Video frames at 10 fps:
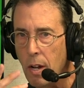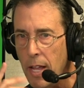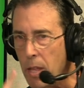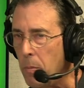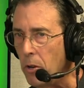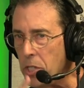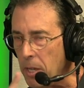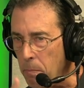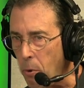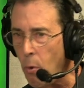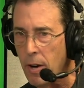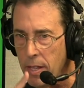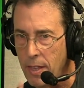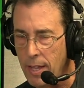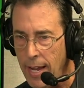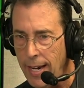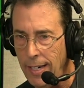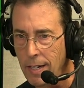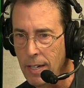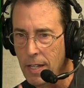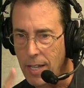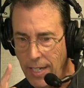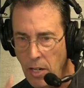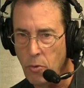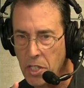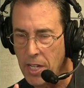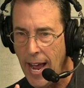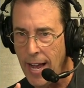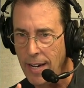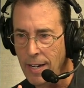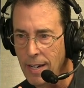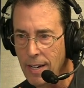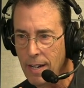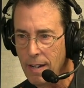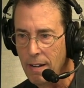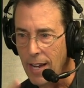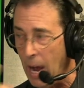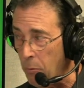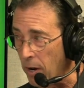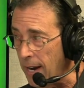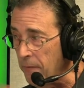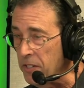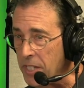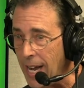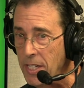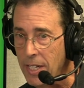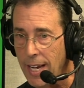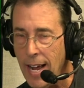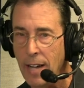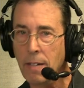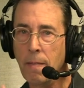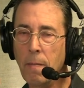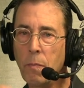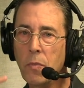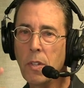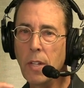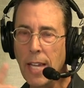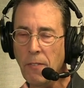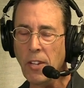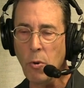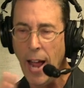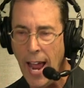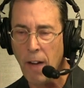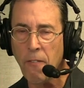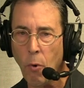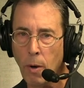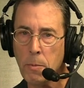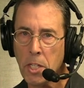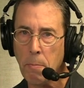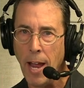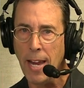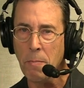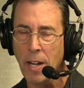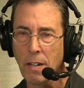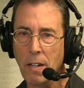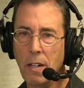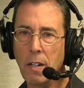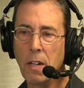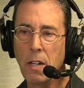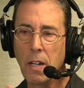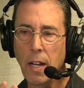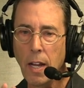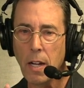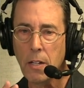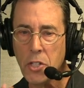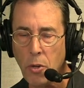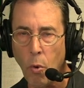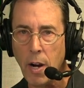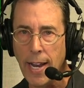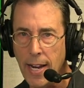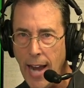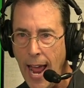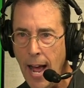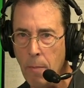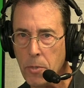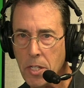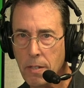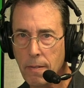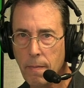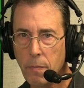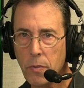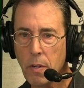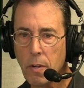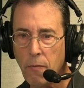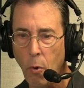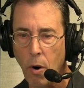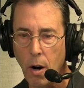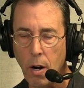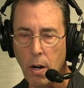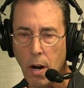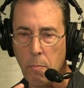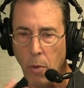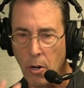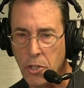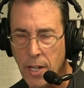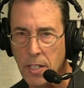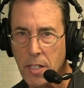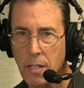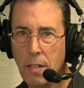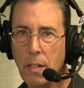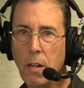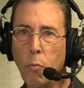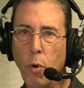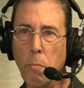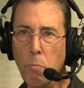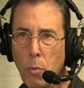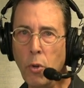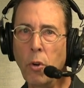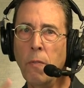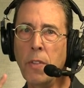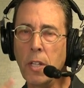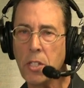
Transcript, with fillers: And the most important thing that you said, I want to emphasize again if you have forms of payment stored in apps for merchants, remove the